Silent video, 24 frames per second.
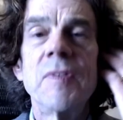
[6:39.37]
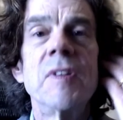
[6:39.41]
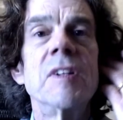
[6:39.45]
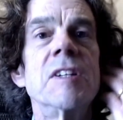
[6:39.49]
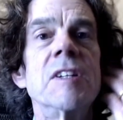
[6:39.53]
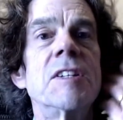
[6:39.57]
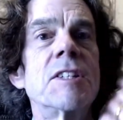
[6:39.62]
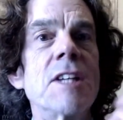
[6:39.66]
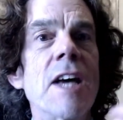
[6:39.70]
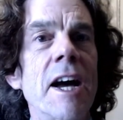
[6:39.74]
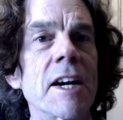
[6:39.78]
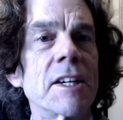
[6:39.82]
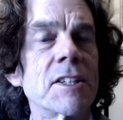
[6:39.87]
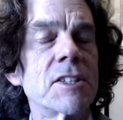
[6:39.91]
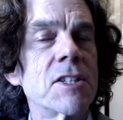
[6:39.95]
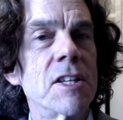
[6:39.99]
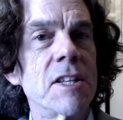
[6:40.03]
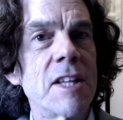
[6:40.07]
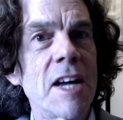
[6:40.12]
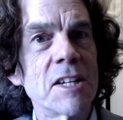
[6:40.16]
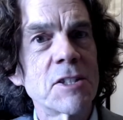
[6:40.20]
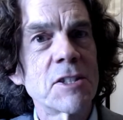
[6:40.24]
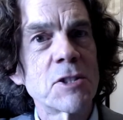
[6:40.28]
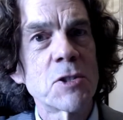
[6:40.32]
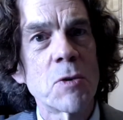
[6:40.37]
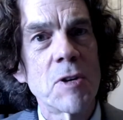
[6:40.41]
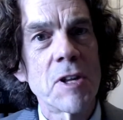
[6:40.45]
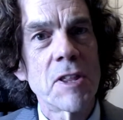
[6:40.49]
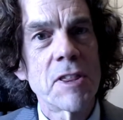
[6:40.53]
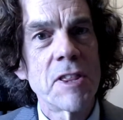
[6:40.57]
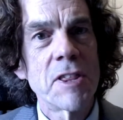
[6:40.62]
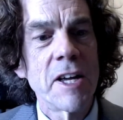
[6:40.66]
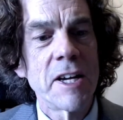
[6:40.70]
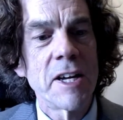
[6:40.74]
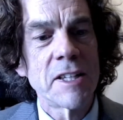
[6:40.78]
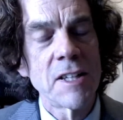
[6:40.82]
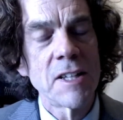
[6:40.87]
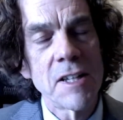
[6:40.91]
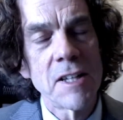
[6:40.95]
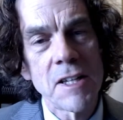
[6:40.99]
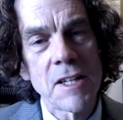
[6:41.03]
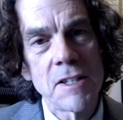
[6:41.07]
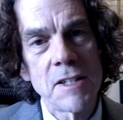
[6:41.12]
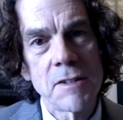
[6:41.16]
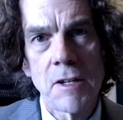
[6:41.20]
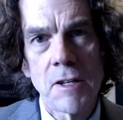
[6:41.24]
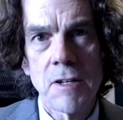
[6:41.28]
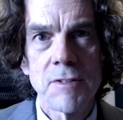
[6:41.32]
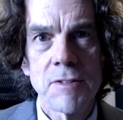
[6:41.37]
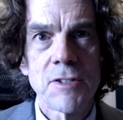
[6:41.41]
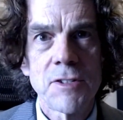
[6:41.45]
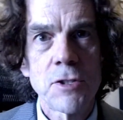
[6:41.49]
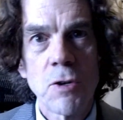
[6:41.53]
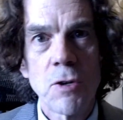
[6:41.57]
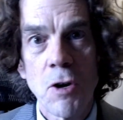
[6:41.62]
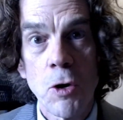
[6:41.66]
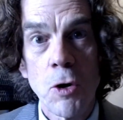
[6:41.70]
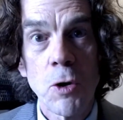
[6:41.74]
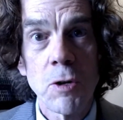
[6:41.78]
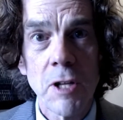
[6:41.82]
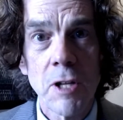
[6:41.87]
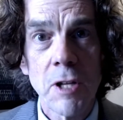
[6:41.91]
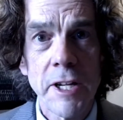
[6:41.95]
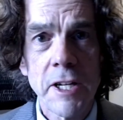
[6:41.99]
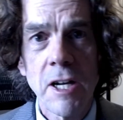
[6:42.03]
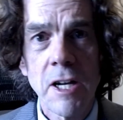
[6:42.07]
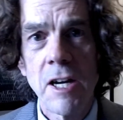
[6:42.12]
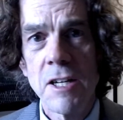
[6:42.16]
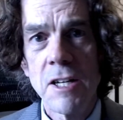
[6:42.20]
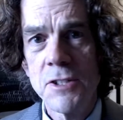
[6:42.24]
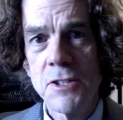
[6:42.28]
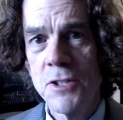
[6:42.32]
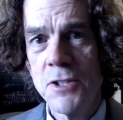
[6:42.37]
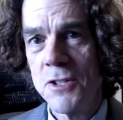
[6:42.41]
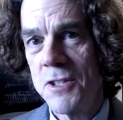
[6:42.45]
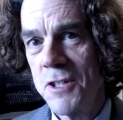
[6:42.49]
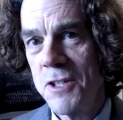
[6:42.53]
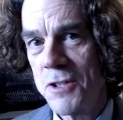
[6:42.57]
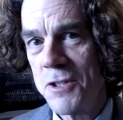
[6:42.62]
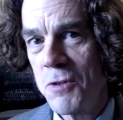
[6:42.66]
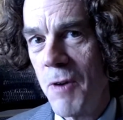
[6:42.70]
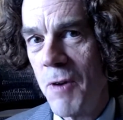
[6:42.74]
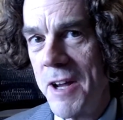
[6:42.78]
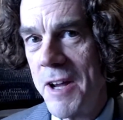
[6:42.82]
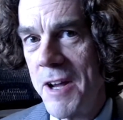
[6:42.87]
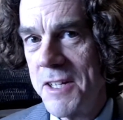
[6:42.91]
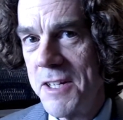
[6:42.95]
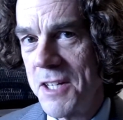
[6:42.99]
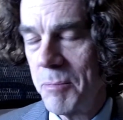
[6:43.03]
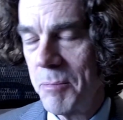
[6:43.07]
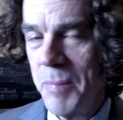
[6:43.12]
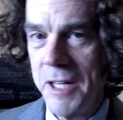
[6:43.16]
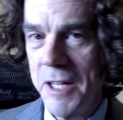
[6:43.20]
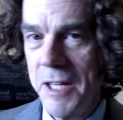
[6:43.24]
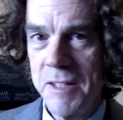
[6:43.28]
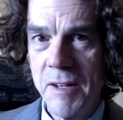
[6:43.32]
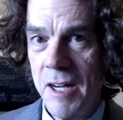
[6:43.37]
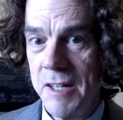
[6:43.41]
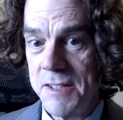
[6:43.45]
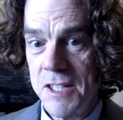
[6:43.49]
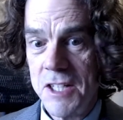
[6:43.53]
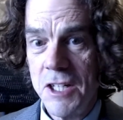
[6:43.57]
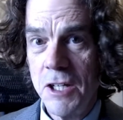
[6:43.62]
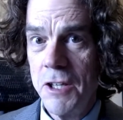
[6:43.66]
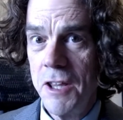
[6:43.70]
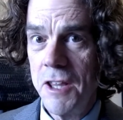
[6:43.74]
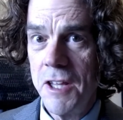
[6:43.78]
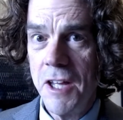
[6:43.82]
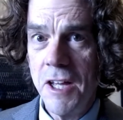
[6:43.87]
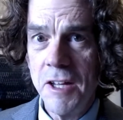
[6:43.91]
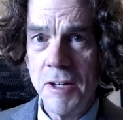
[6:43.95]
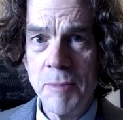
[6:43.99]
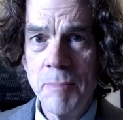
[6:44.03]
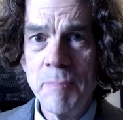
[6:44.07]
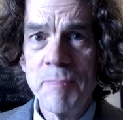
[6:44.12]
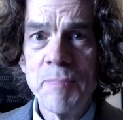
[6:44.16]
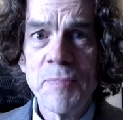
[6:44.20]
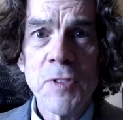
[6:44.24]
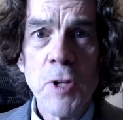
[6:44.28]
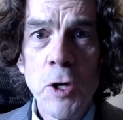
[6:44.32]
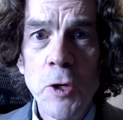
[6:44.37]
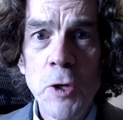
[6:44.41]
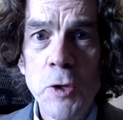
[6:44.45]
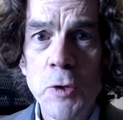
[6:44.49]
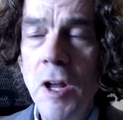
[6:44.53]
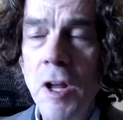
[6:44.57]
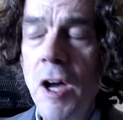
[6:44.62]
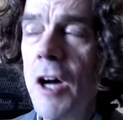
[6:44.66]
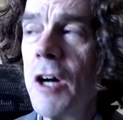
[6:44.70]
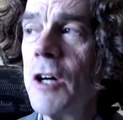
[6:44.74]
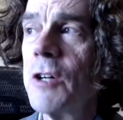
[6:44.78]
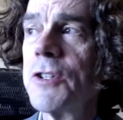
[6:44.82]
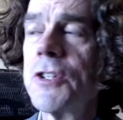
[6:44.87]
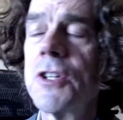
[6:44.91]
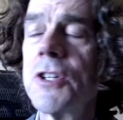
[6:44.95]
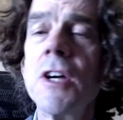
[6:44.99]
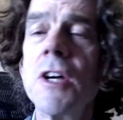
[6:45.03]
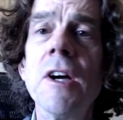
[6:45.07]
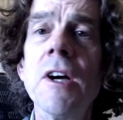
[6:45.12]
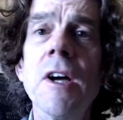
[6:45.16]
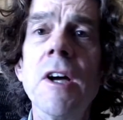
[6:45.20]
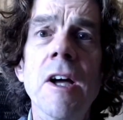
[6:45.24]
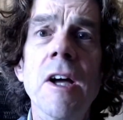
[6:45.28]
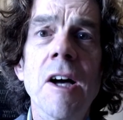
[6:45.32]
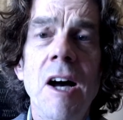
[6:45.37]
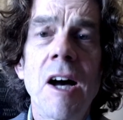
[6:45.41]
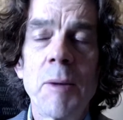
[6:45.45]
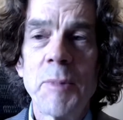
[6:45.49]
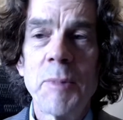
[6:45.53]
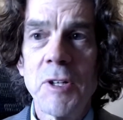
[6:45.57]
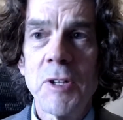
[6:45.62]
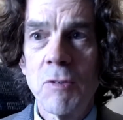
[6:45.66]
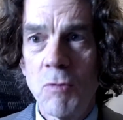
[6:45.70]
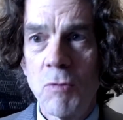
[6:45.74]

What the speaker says: sex, that sort of thing, sort of early consciousness raising. But until then, who knows? I mean,